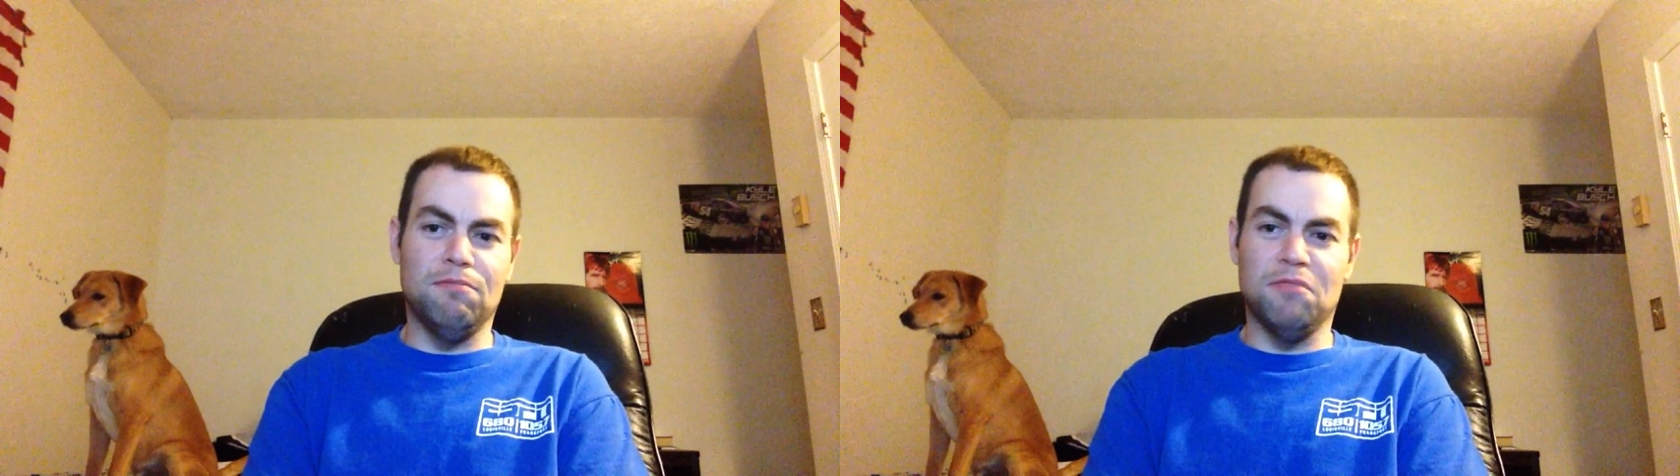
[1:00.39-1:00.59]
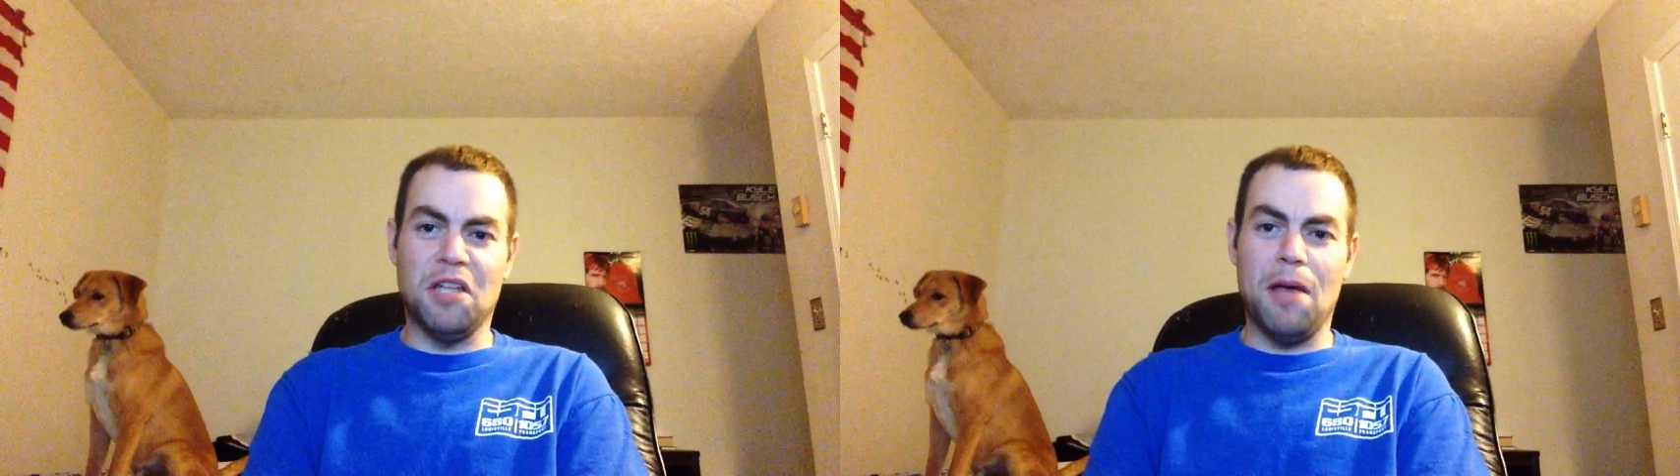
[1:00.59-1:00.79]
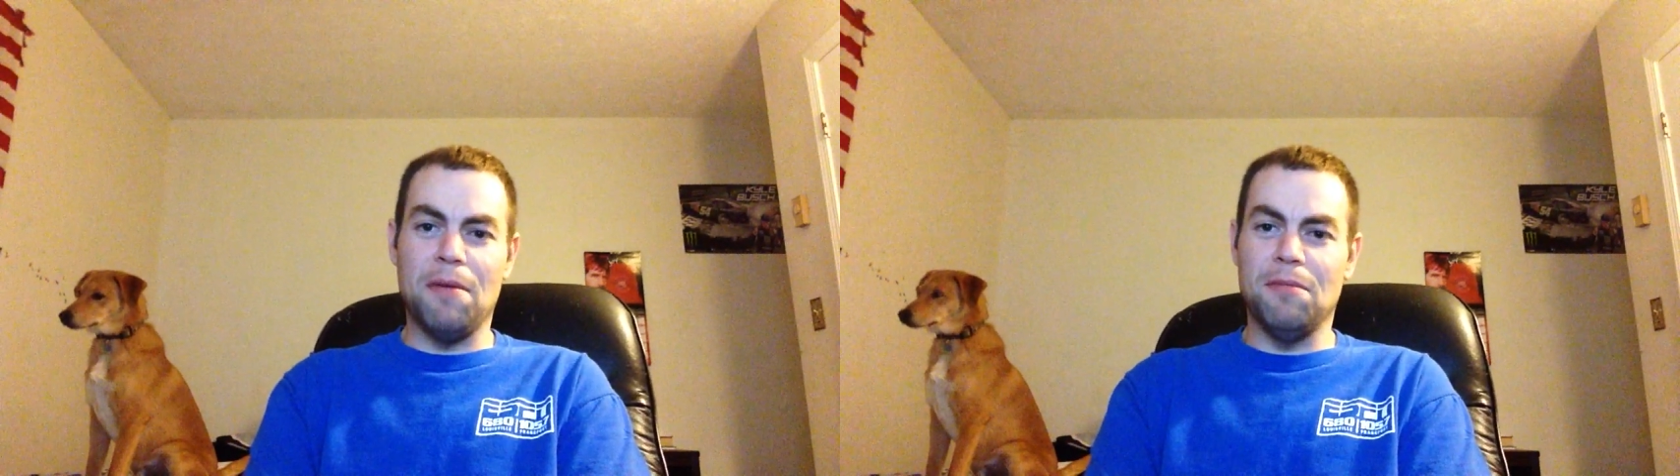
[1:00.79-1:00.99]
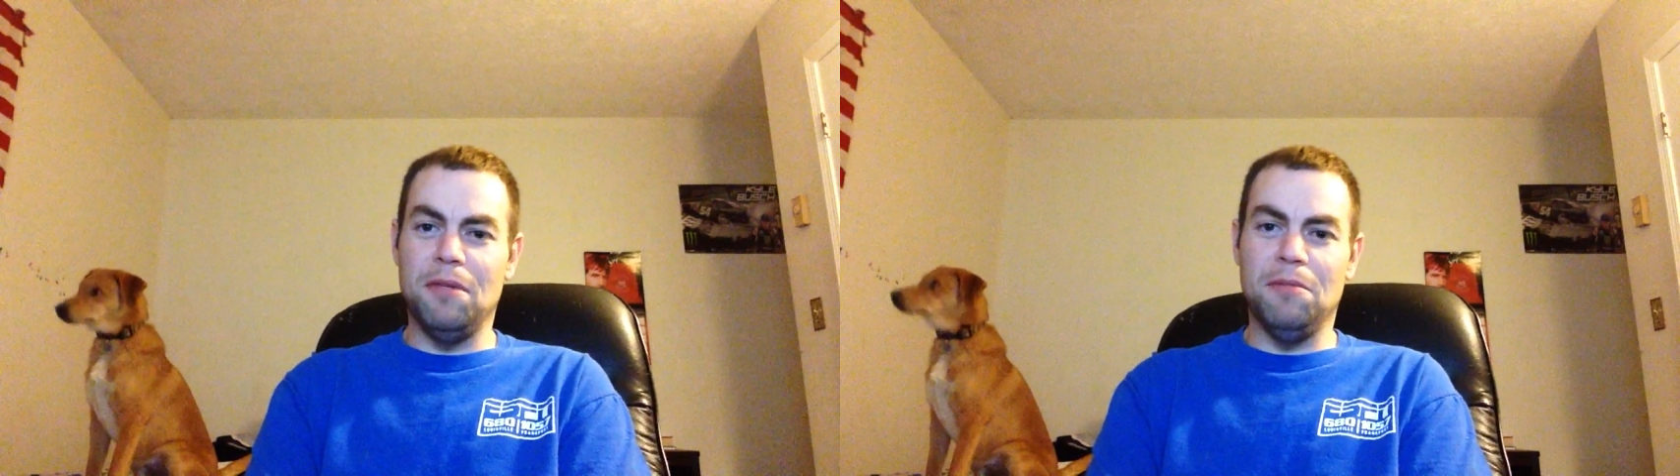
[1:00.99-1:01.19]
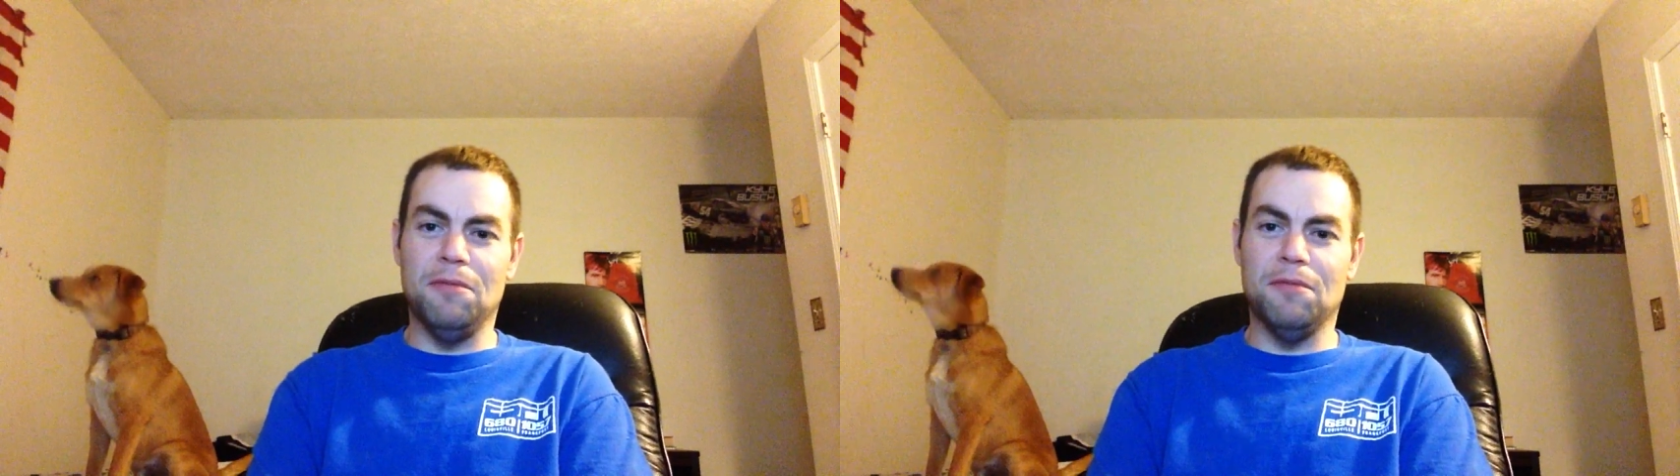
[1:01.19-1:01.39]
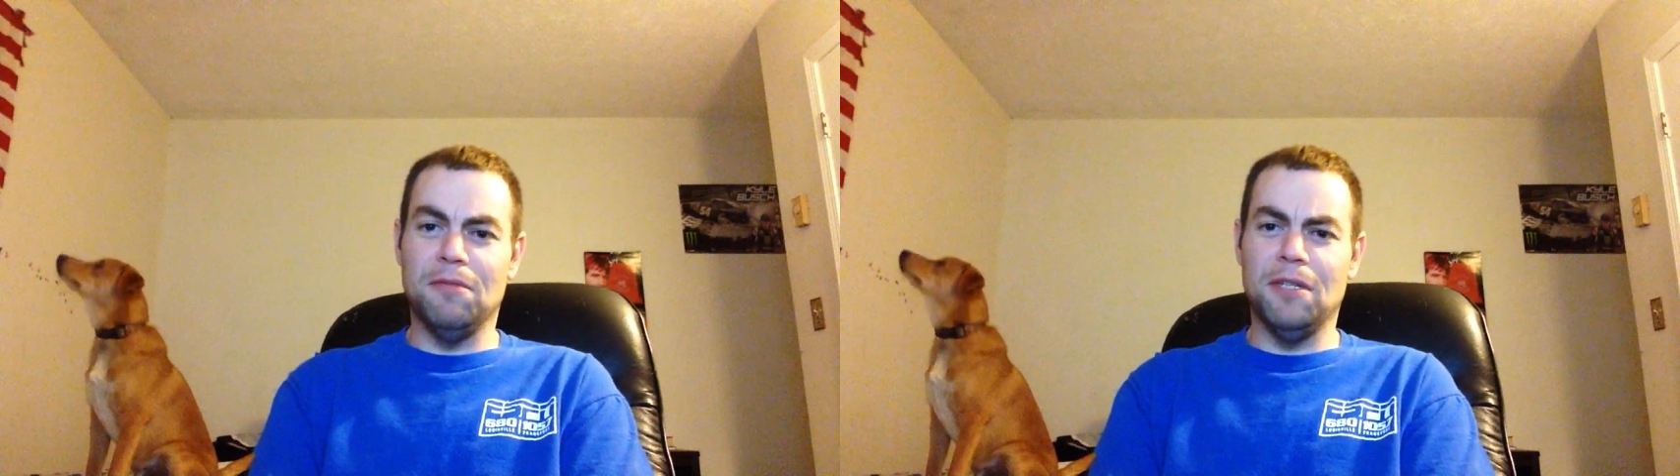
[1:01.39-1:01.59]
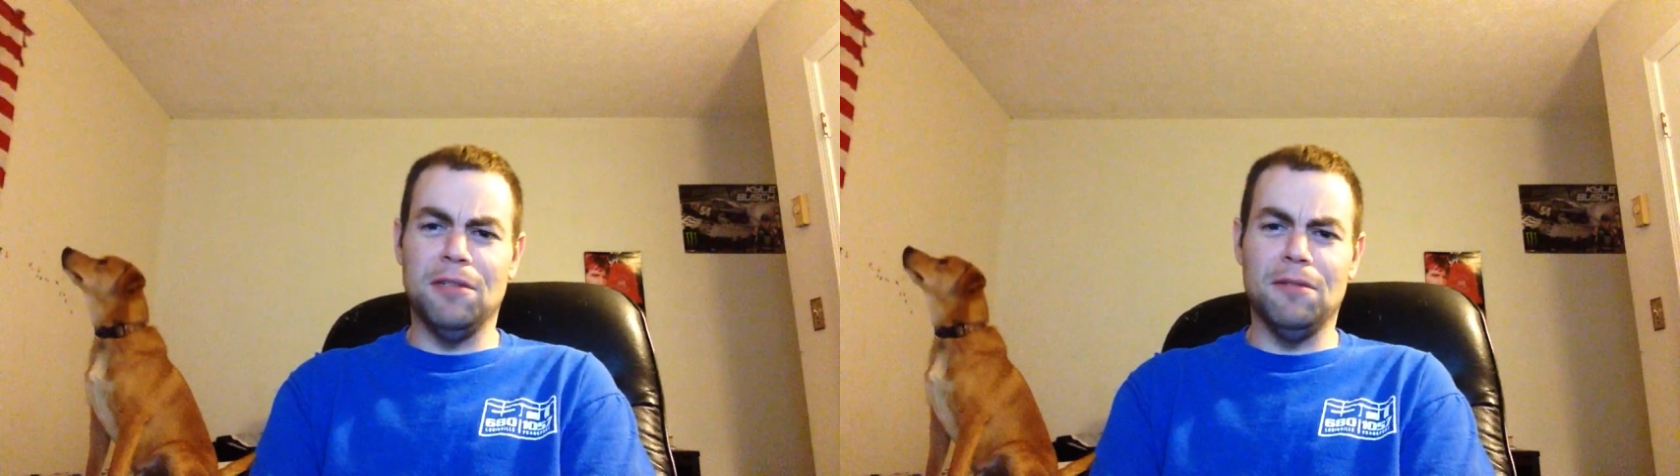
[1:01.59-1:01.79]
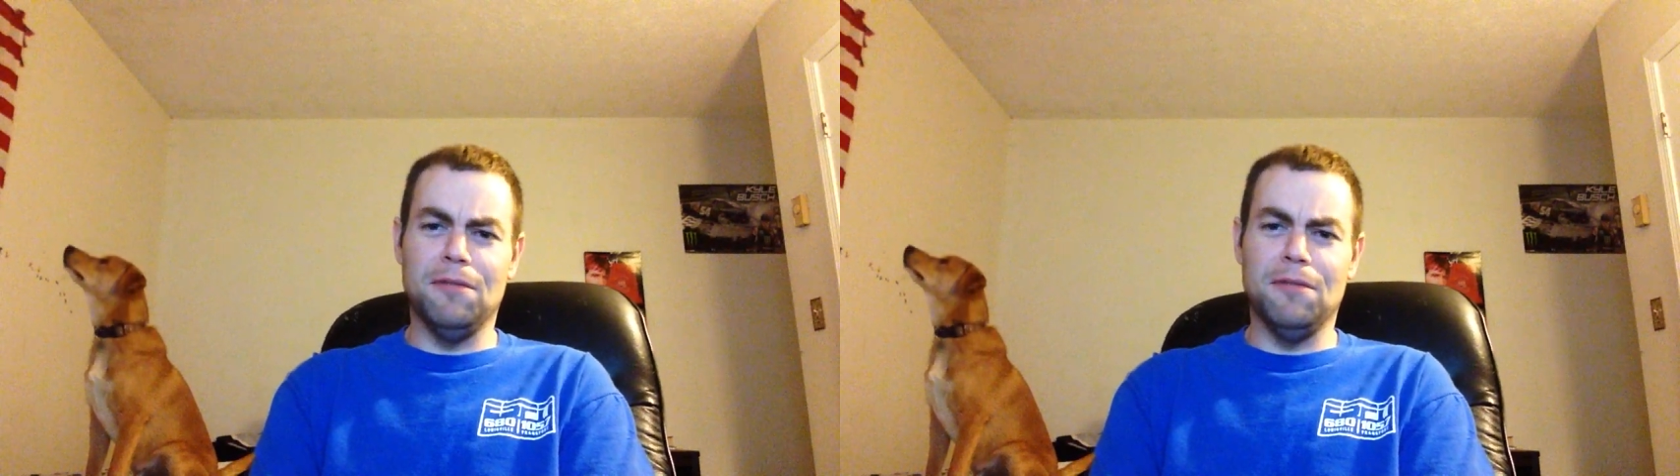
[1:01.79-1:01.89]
stopping people from getting on